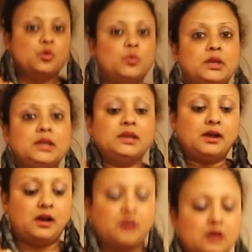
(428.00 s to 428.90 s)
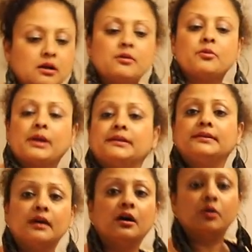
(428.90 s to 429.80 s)
We are right
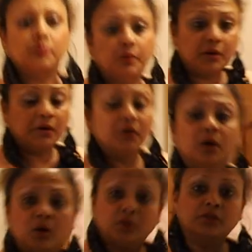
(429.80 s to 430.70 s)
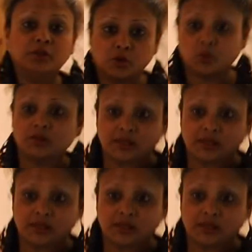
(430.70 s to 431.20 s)
now on the lower